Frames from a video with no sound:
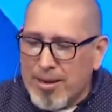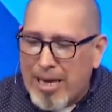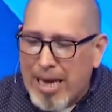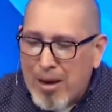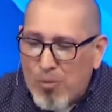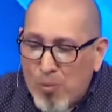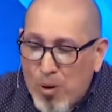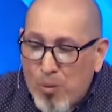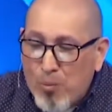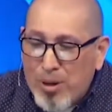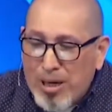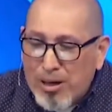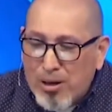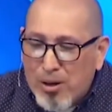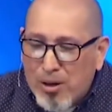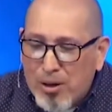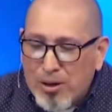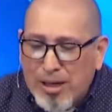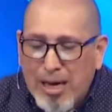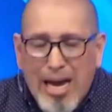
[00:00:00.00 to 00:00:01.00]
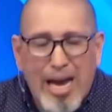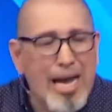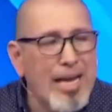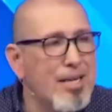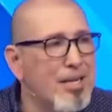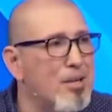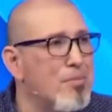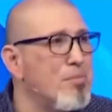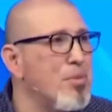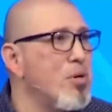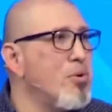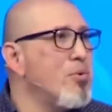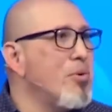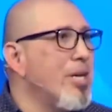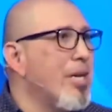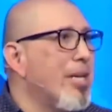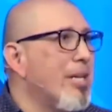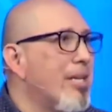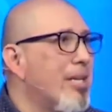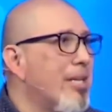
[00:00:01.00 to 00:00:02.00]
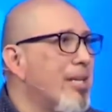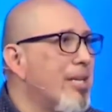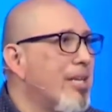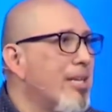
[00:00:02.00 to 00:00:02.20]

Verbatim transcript: And when we look at communion,